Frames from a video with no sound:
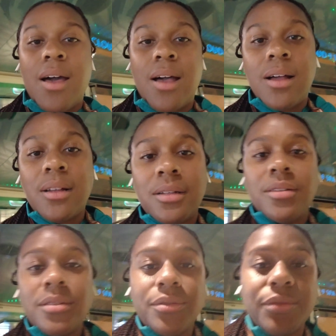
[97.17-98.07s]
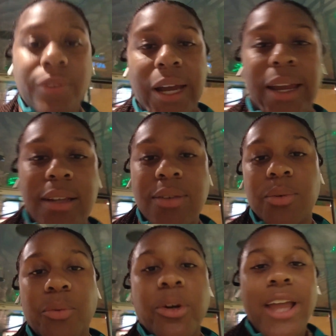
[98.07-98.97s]
All right,
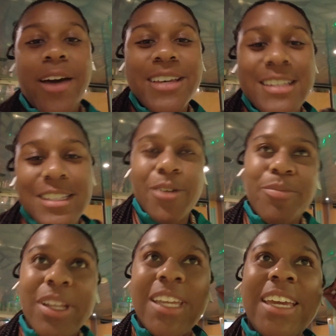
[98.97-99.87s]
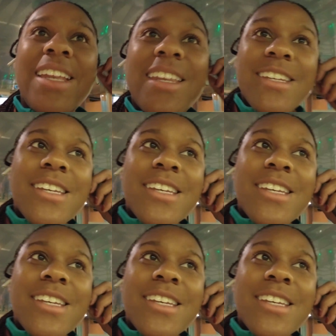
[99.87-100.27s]
workout is complete.